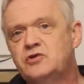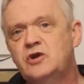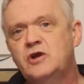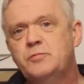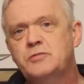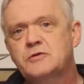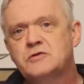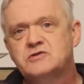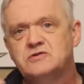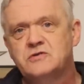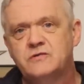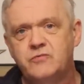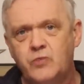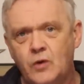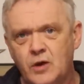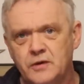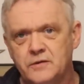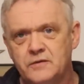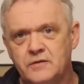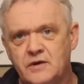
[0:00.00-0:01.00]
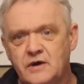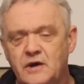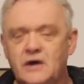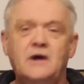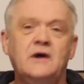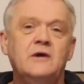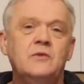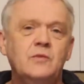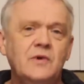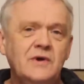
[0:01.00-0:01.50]
the turbulence of one
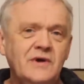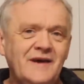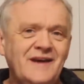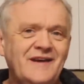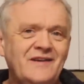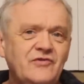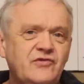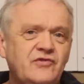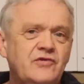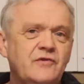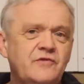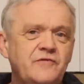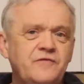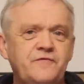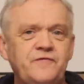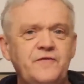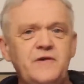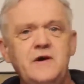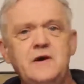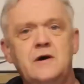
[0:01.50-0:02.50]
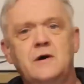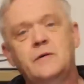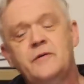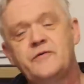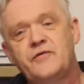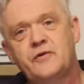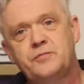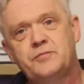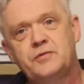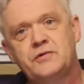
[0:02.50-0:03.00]
will interfere
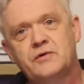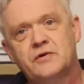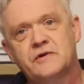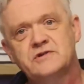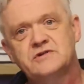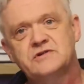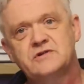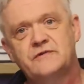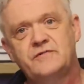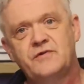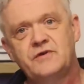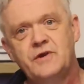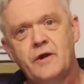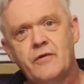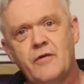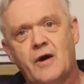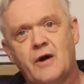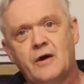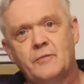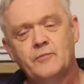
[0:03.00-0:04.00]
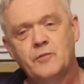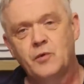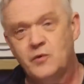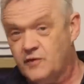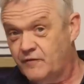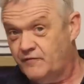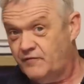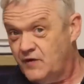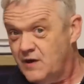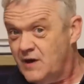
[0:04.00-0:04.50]
with the production of another.
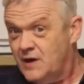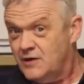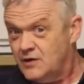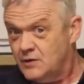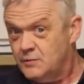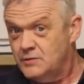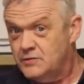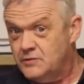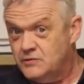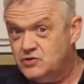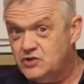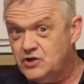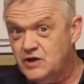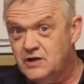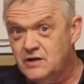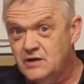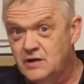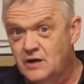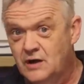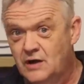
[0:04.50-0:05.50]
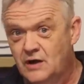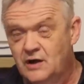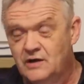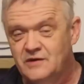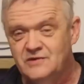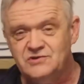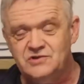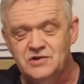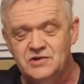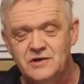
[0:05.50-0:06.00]
With a VWT,
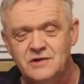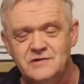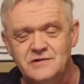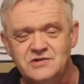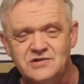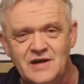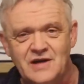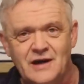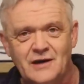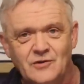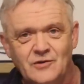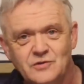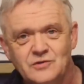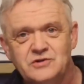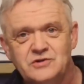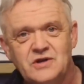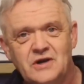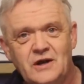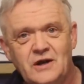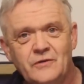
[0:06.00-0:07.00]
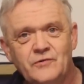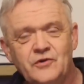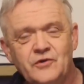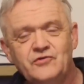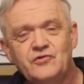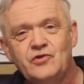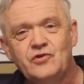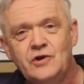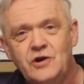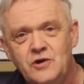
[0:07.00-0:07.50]
turns out
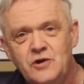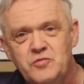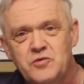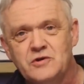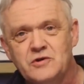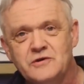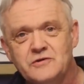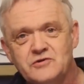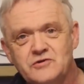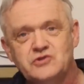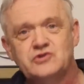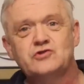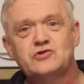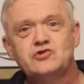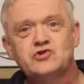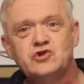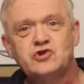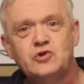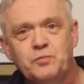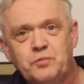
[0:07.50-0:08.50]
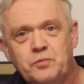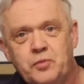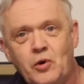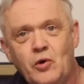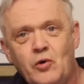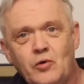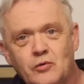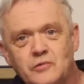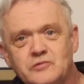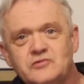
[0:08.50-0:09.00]
the turbulence
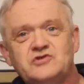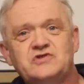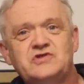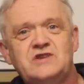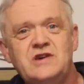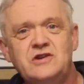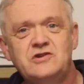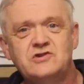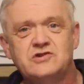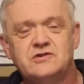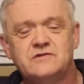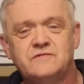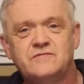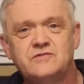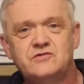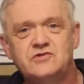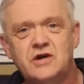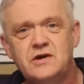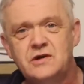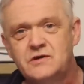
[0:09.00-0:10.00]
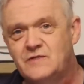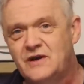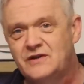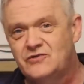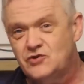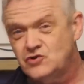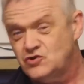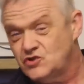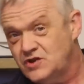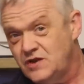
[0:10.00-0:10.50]
supports each of the
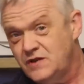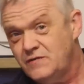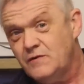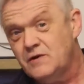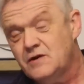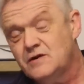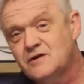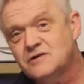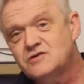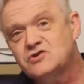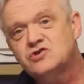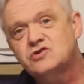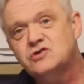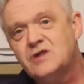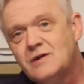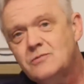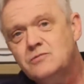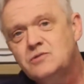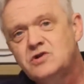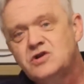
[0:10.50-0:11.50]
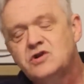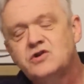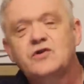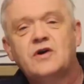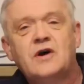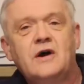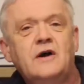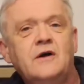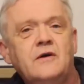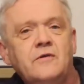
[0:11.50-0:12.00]
generators, giving an
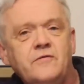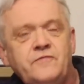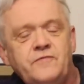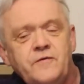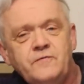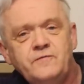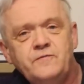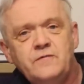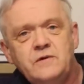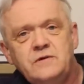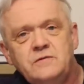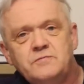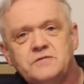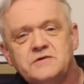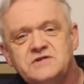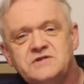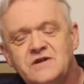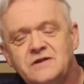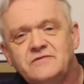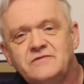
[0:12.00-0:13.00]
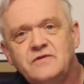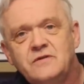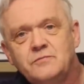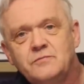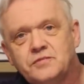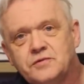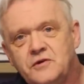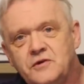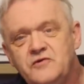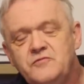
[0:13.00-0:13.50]
astounding 15%
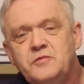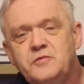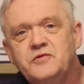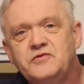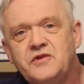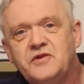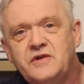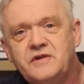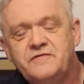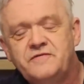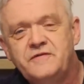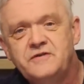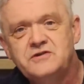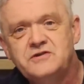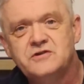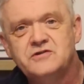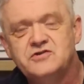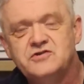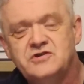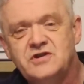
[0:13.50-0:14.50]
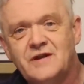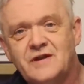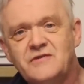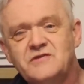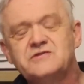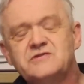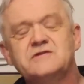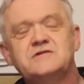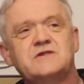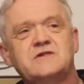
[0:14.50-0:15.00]
improvement in efficiency. Now,
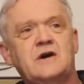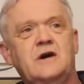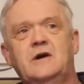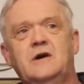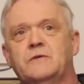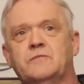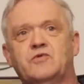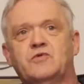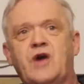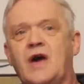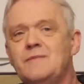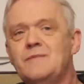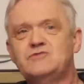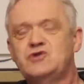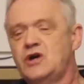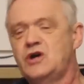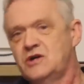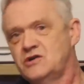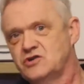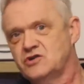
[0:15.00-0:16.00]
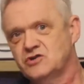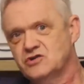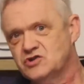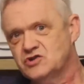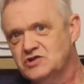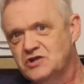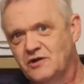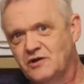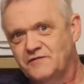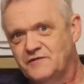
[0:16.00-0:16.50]
this is game-changing
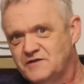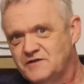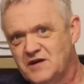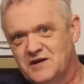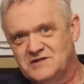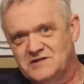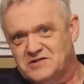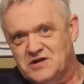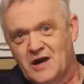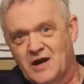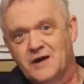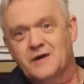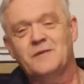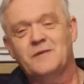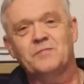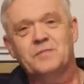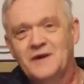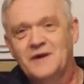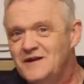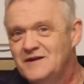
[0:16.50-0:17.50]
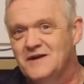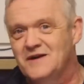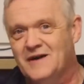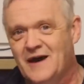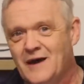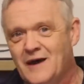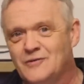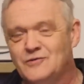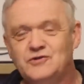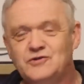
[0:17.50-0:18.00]
stuff. It's completely
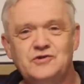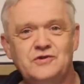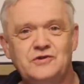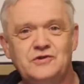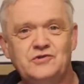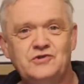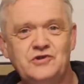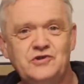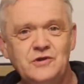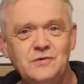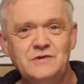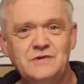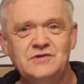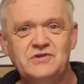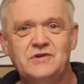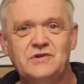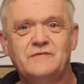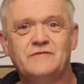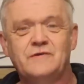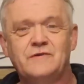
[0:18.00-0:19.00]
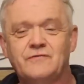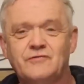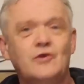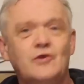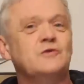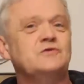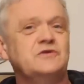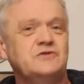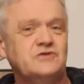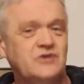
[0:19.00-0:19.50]
counterintuitive, and of
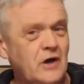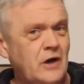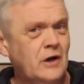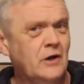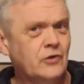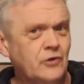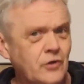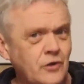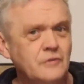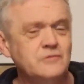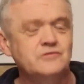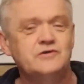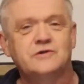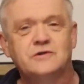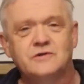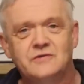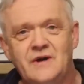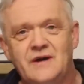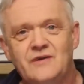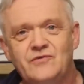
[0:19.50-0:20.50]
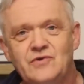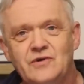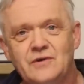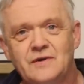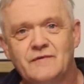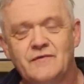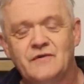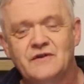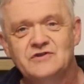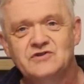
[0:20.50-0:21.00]
course it's caused a great
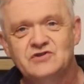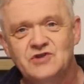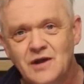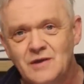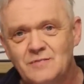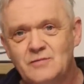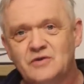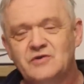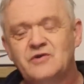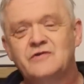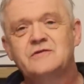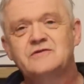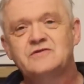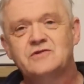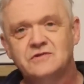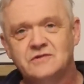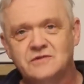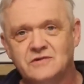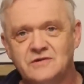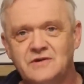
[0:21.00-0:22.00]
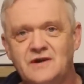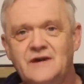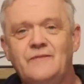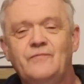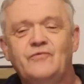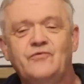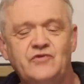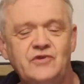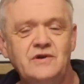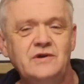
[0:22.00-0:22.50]
deal of excitement, and there's a
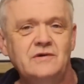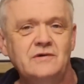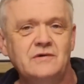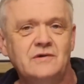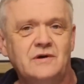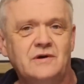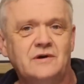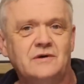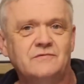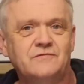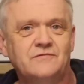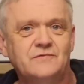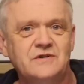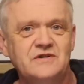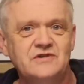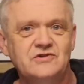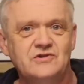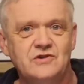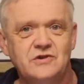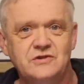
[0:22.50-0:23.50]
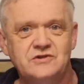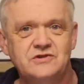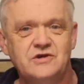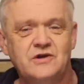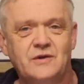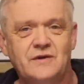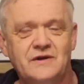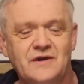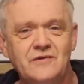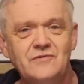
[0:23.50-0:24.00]
great deal of research
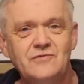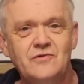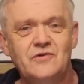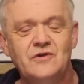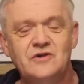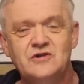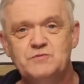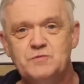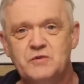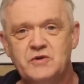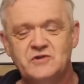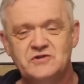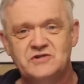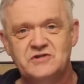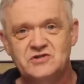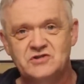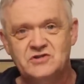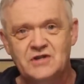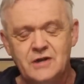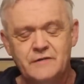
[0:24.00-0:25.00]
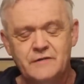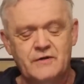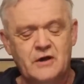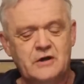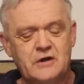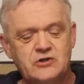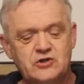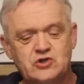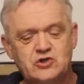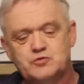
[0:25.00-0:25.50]
going into this, because instead of
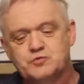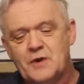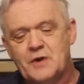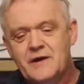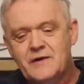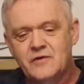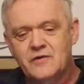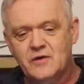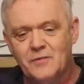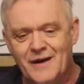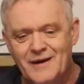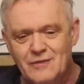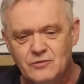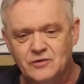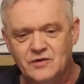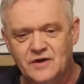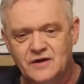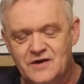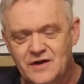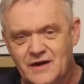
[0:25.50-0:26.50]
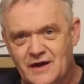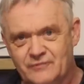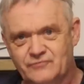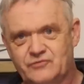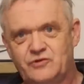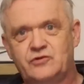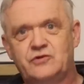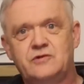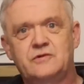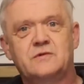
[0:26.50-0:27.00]
spreading them out like you
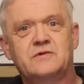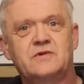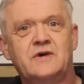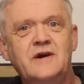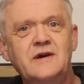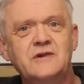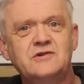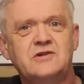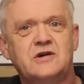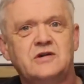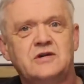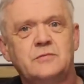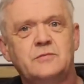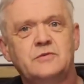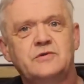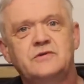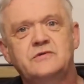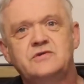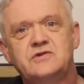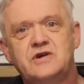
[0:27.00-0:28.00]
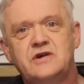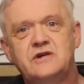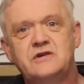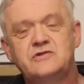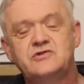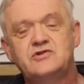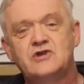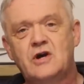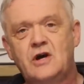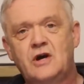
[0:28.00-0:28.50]
have to do with
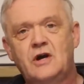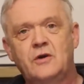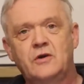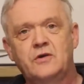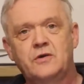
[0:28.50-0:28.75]
HAWTs,